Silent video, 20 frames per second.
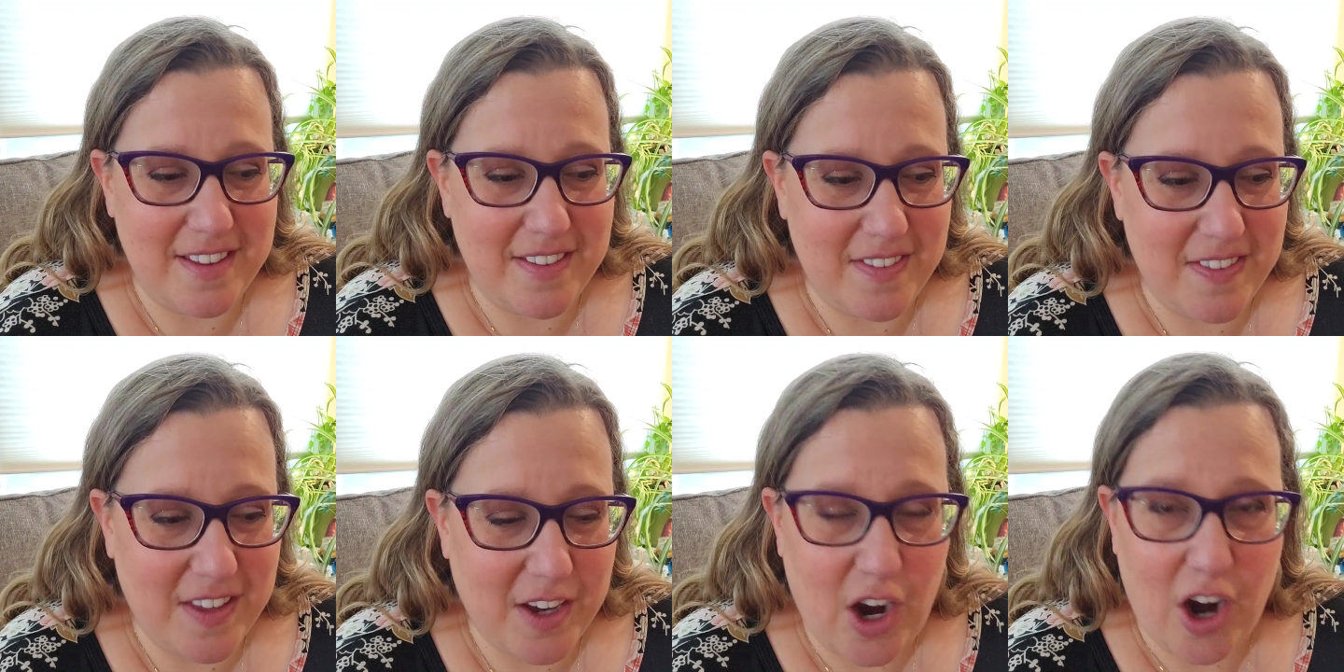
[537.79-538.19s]

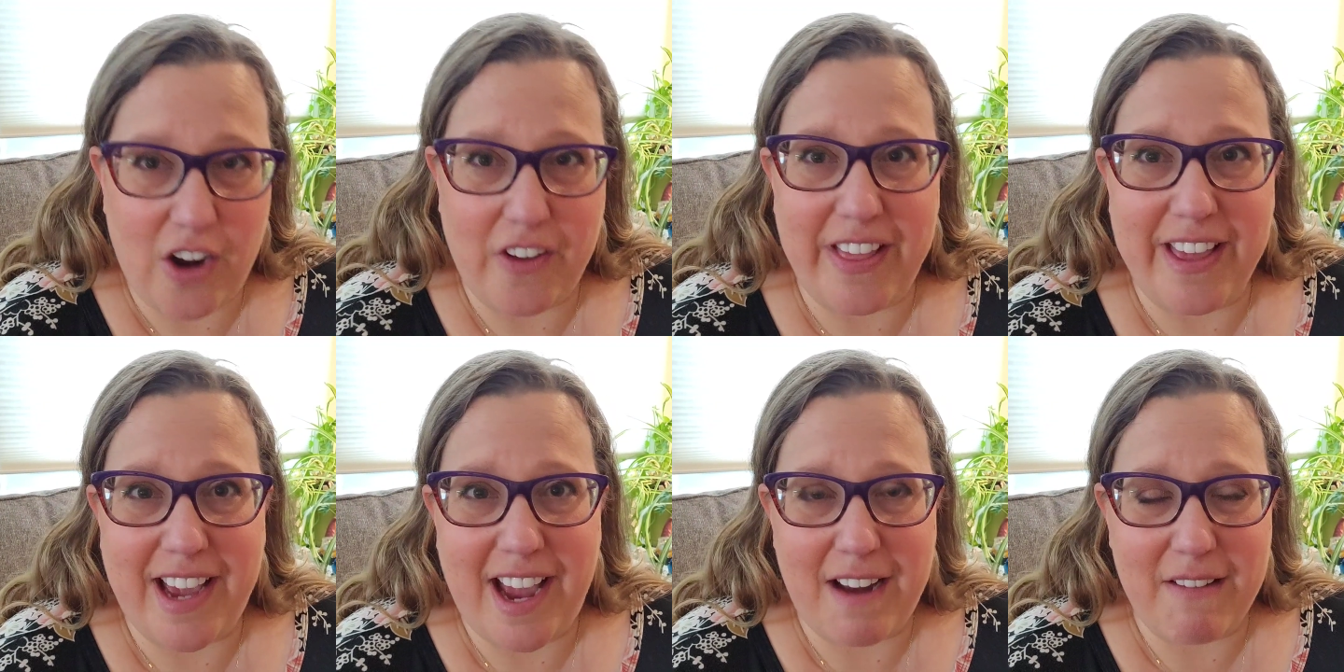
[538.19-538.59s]
the
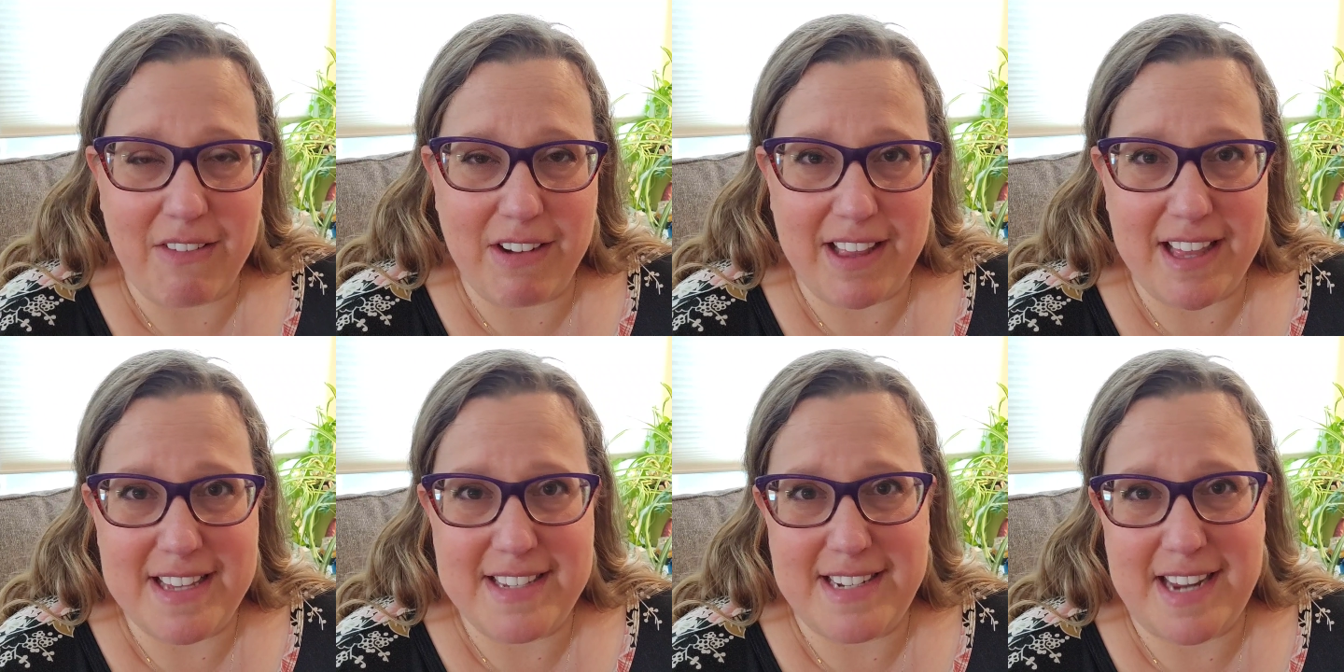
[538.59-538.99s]
garlic, I
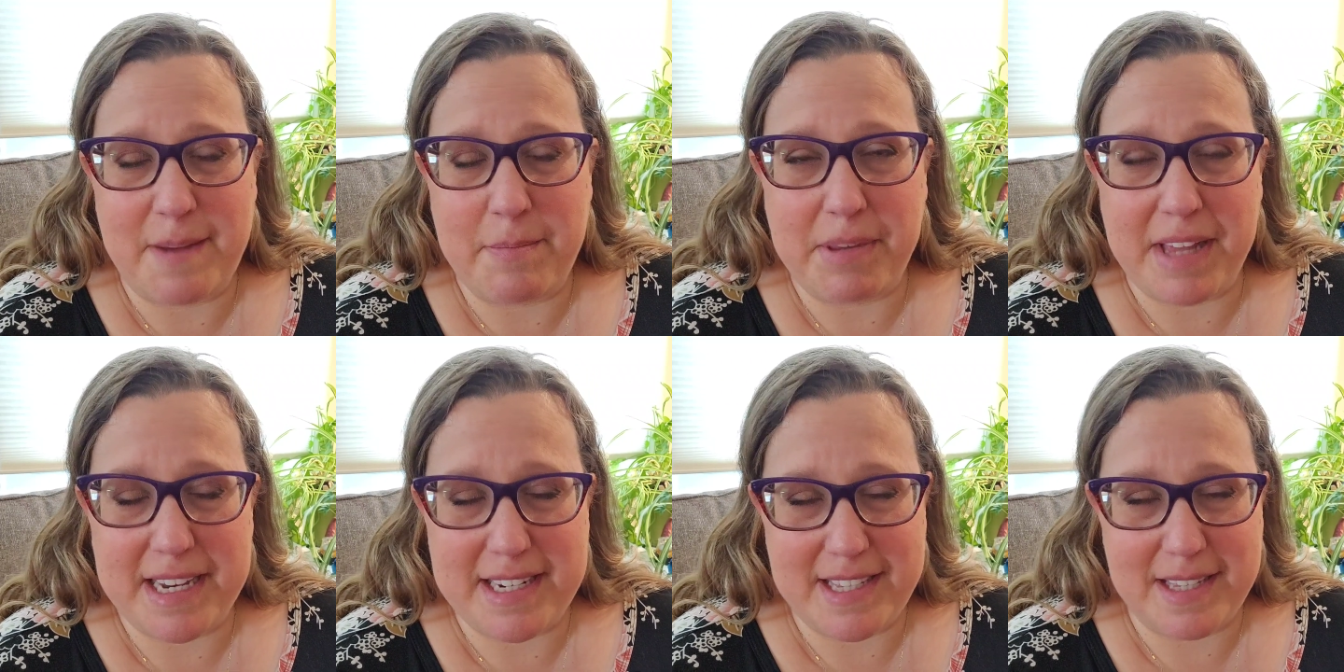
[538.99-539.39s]
realized I
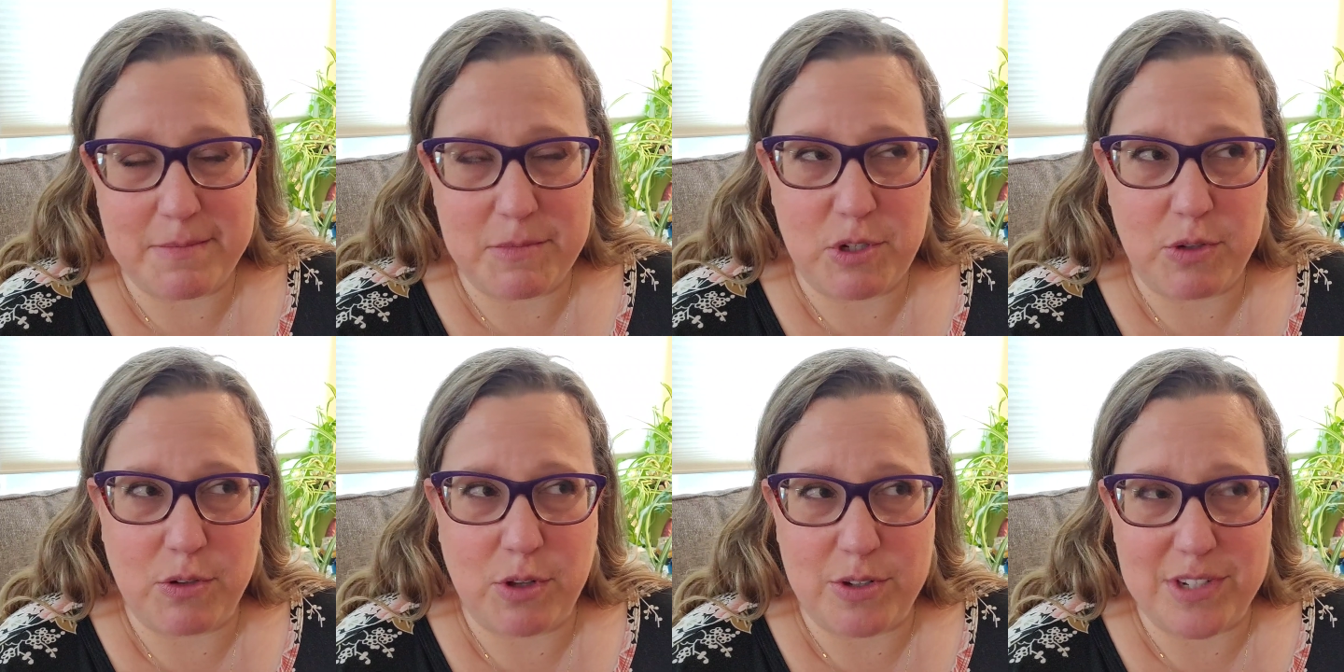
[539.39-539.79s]
planted them
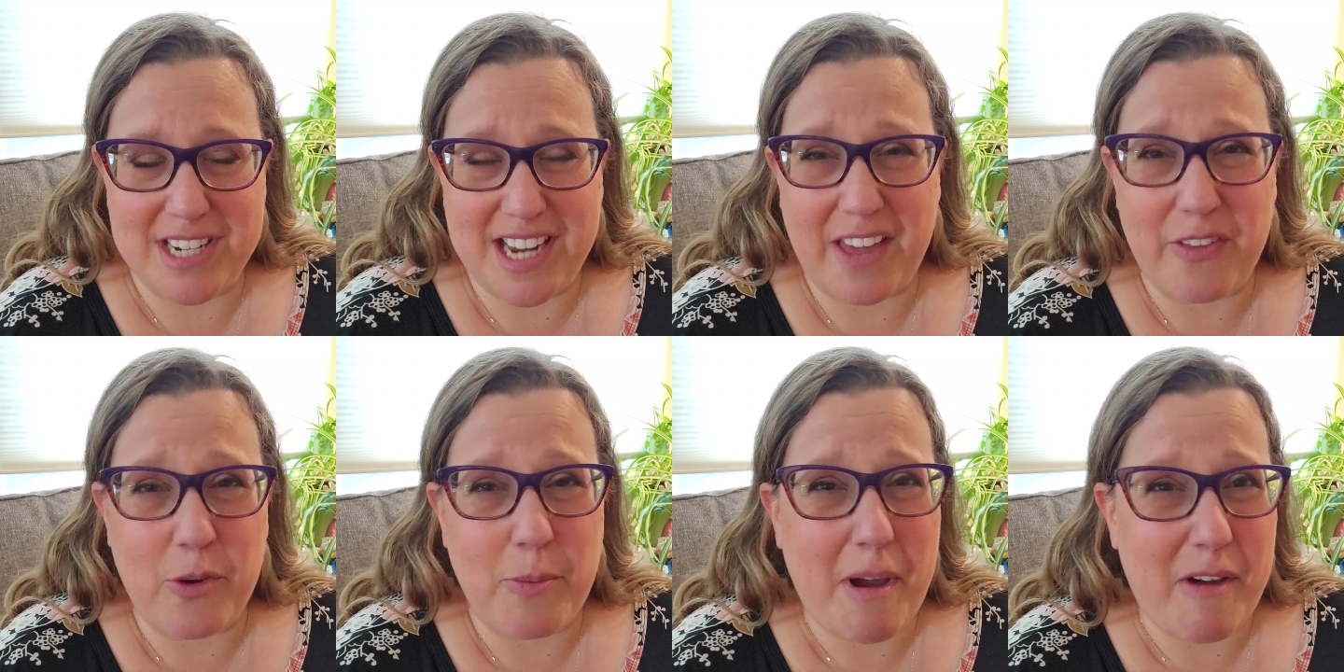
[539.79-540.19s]
too close
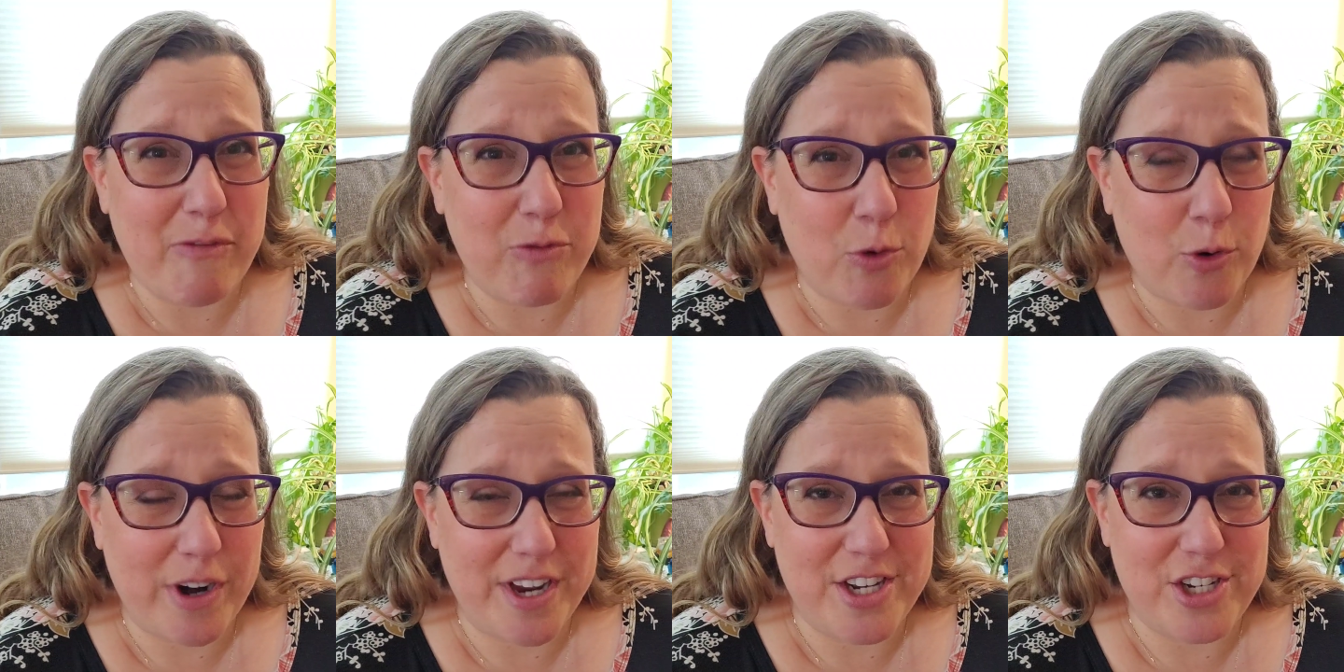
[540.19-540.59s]
together, about
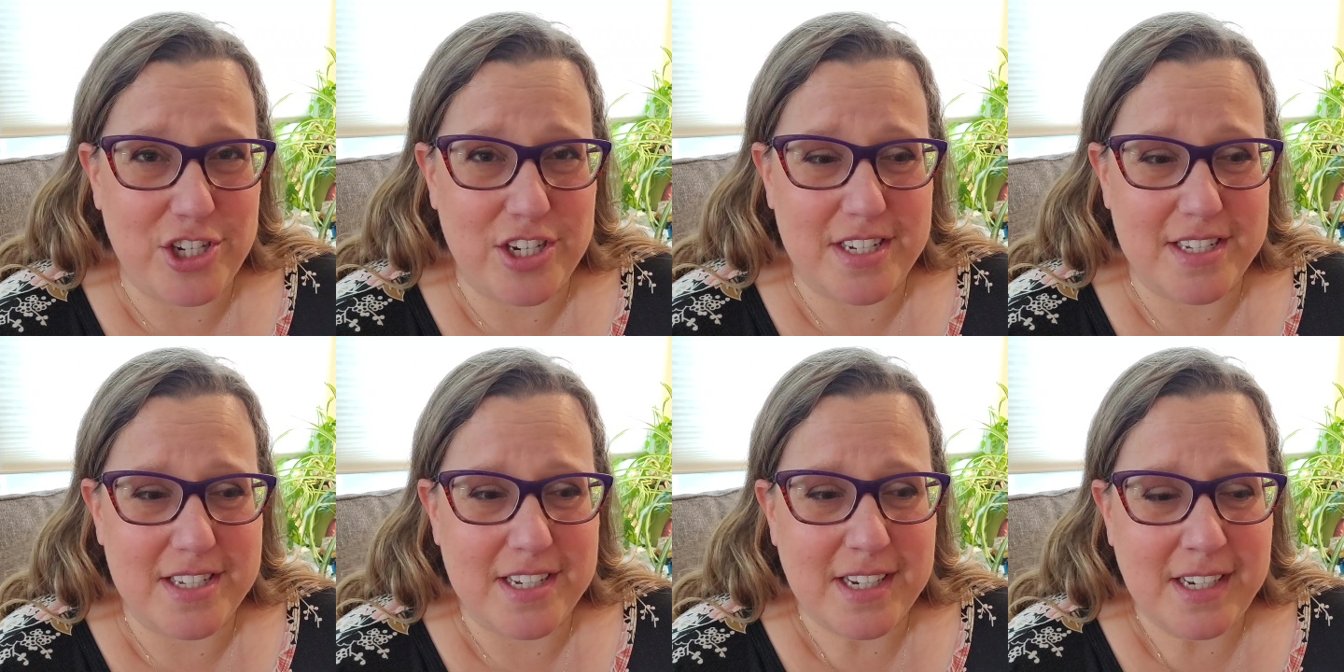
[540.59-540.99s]
4
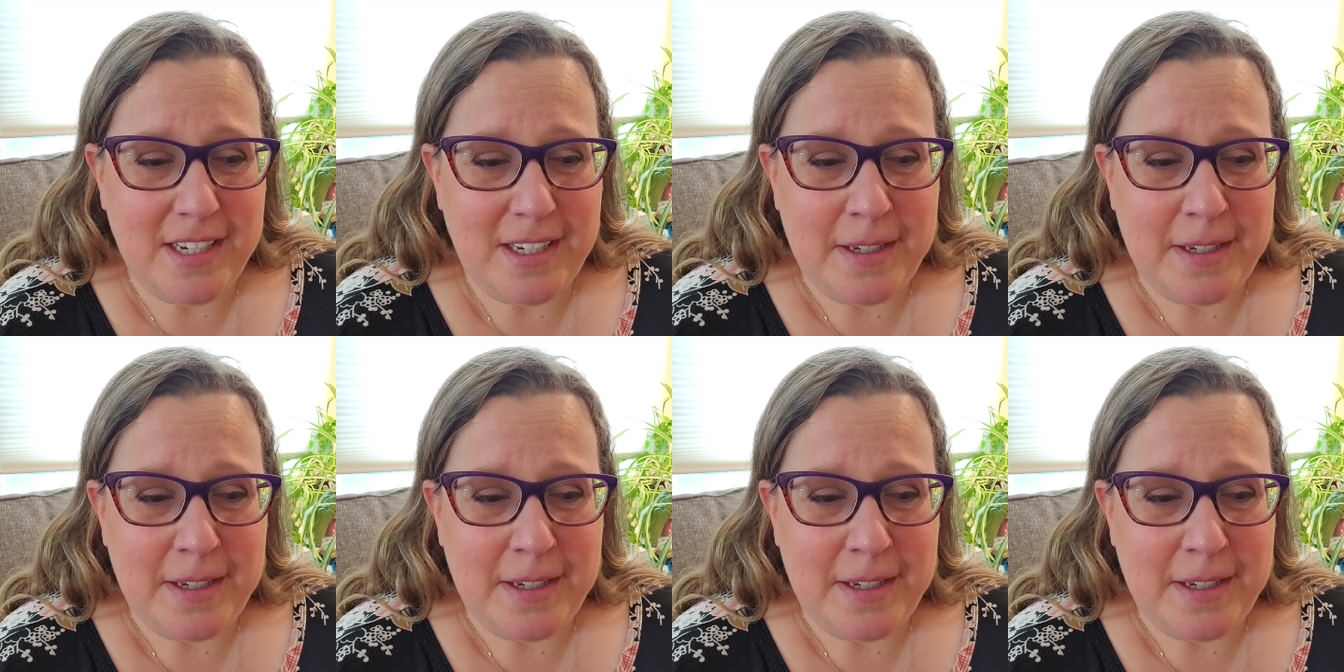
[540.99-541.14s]
inches.